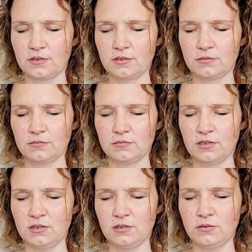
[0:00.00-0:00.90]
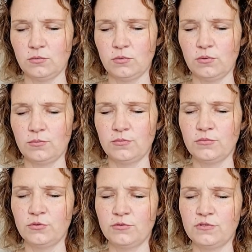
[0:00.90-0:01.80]
a, uh, a,
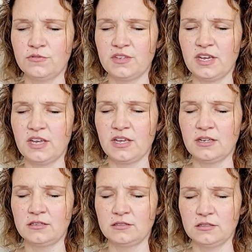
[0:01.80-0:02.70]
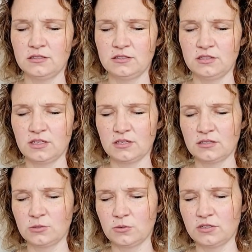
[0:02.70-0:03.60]
move of the hand. It's like
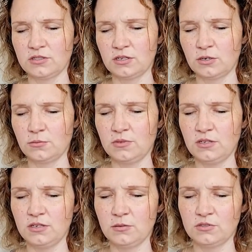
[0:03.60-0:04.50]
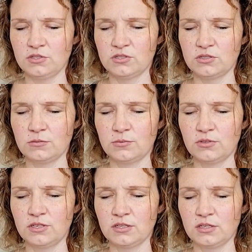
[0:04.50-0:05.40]
expressing our meaning, which is
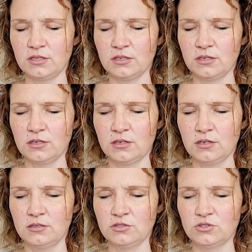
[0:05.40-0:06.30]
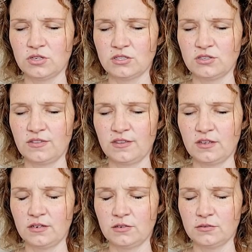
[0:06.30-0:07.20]
completely stretched
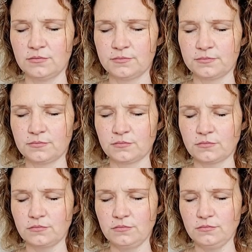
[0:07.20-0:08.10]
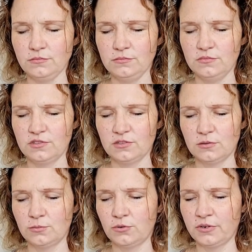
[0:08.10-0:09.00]
thin to the
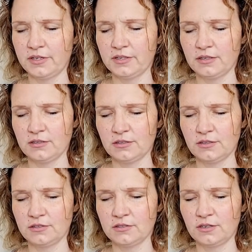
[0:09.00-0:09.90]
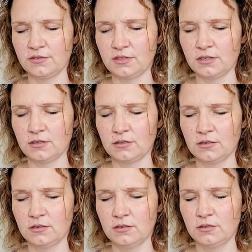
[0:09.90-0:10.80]
point that there is nothing
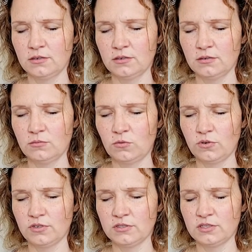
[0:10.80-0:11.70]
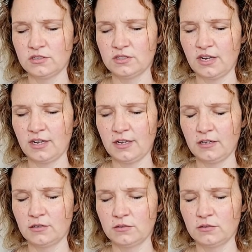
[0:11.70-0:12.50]
more to say.